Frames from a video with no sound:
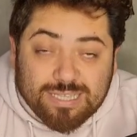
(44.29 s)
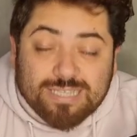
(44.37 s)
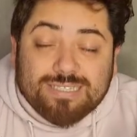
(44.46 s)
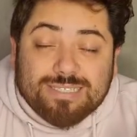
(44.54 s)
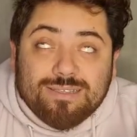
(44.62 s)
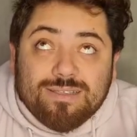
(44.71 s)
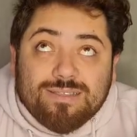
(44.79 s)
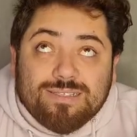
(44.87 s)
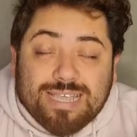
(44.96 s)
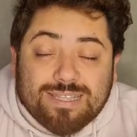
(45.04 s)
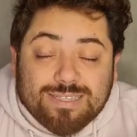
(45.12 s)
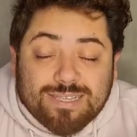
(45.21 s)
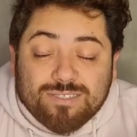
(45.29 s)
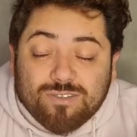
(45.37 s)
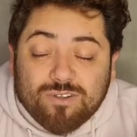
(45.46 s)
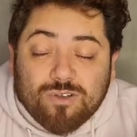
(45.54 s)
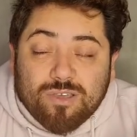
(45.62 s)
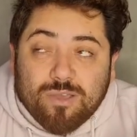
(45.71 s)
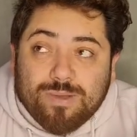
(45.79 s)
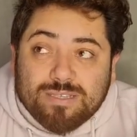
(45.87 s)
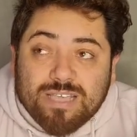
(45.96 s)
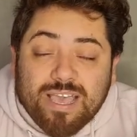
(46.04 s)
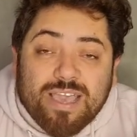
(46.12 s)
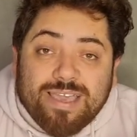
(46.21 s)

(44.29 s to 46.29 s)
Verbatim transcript: His sentence, you know, he was